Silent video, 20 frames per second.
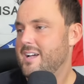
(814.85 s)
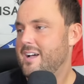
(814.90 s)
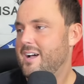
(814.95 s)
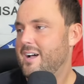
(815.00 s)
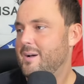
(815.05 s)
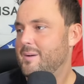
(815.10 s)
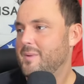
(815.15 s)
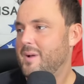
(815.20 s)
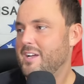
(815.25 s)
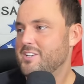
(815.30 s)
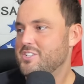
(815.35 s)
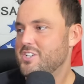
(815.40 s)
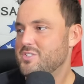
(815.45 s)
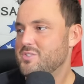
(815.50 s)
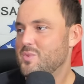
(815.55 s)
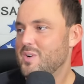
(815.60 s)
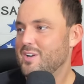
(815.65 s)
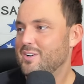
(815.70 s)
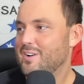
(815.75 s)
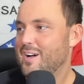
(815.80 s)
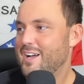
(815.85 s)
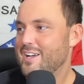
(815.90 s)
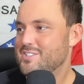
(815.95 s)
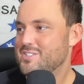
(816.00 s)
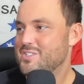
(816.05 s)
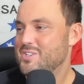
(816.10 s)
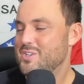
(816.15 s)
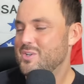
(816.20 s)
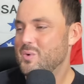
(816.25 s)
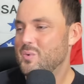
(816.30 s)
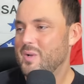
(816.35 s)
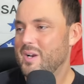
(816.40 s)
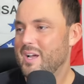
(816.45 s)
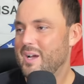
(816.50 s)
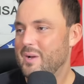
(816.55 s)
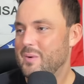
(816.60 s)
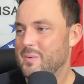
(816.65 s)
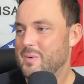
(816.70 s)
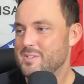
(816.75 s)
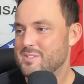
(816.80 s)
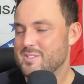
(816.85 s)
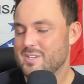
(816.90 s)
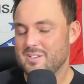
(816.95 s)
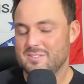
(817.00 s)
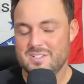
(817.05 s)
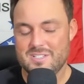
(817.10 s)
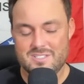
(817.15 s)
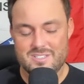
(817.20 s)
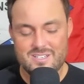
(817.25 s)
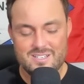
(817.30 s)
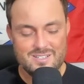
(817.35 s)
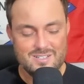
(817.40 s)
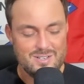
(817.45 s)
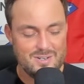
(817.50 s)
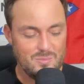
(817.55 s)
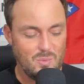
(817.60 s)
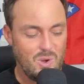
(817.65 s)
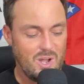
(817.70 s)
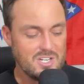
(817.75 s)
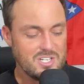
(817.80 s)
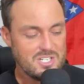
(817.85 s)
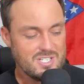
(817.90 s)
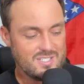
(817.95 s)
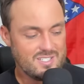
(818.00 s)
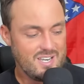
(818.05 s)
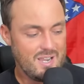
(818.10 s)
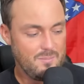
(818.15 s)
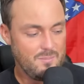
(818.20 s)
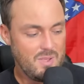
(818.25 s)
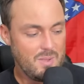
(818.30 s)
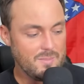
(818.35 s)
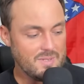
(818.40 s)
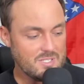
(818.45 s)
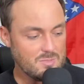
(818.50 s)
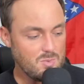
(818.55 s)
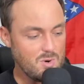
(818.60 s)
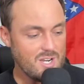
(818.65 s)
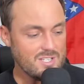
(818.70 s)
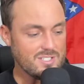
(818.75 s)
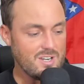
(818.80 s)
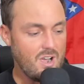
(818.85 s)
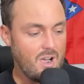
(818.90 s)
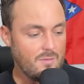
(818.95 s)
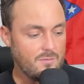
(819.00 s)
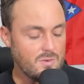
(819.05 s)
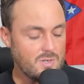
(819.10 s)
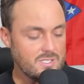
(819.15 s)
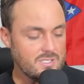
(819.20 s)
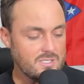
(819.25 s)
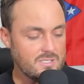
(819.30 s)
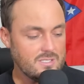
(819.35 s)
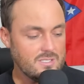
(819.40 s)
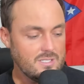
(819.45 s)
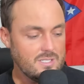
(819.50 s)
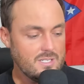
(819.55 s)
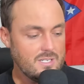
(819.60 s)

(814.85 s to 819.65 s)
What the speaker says: I just realized, too, when I was listening and watching Sam Pittman's press conference